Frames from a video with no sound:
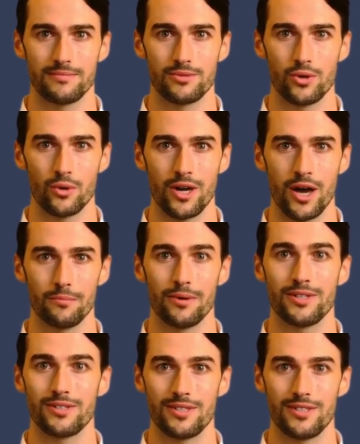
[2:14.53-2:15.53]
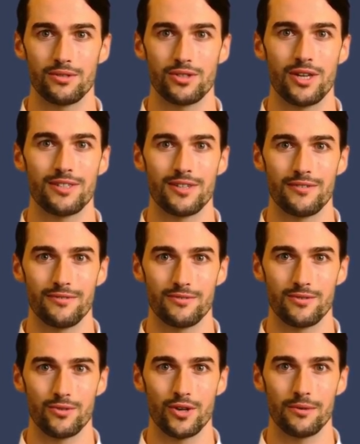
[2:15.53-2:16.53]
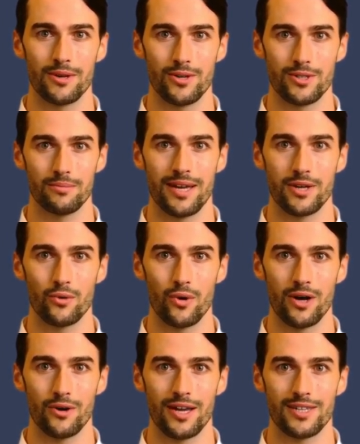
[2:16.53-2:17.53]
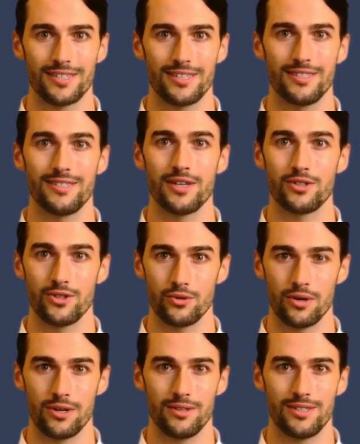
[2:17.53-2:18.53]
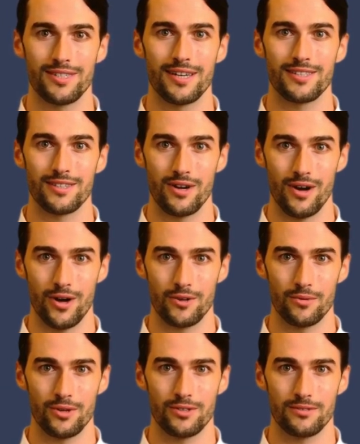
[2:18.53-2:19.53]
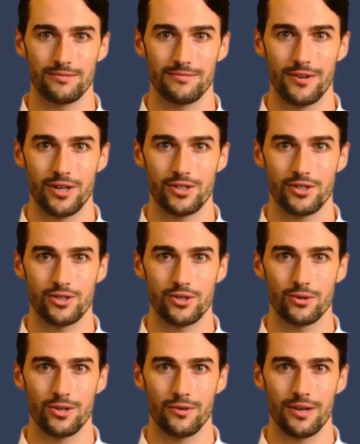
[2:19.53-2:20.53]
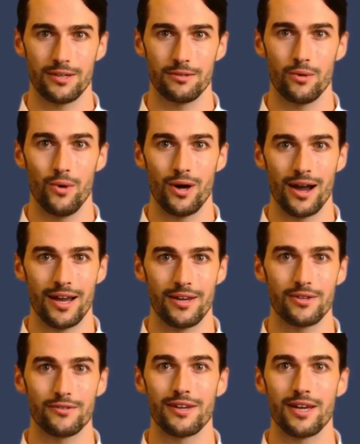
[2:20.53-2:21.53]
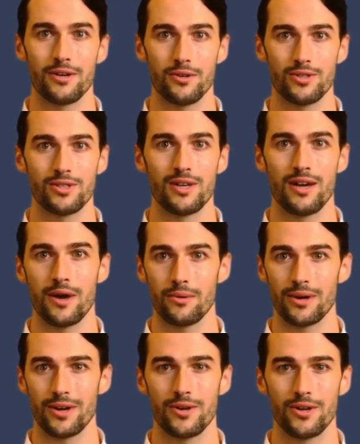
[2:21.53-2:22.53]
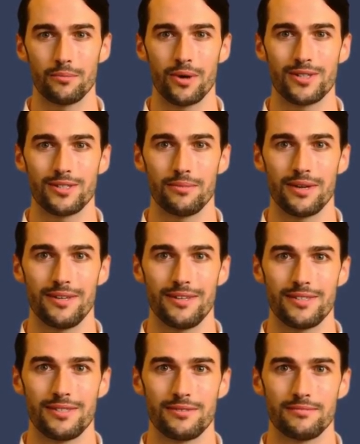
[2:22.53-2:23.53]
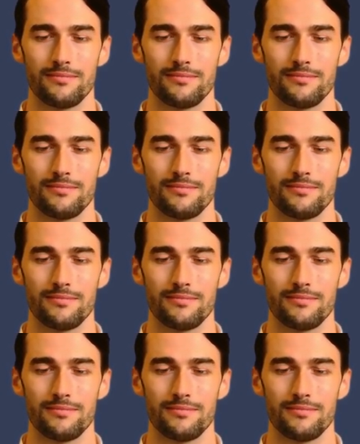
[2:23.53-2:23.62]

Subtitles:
To accomplish this objective, criminals may acquire assets such as real estate, artwork, precious jewelry, or high-end vehicles, among other possibilities.